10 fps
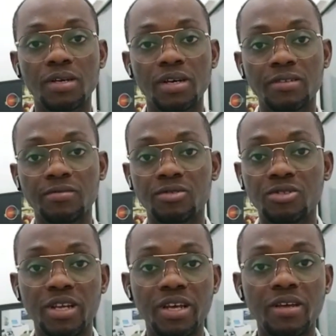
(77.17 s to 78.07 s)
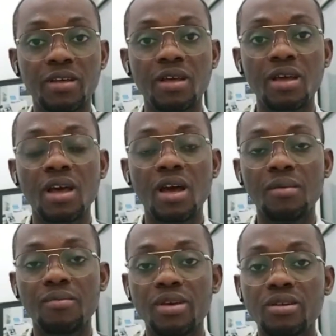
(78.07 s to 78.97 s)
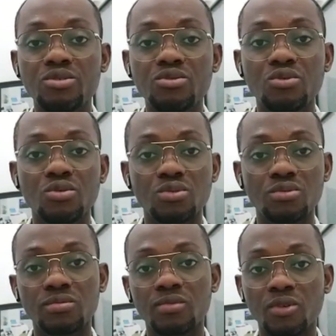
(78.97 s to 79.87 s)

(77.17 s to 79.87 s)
and today I'm here to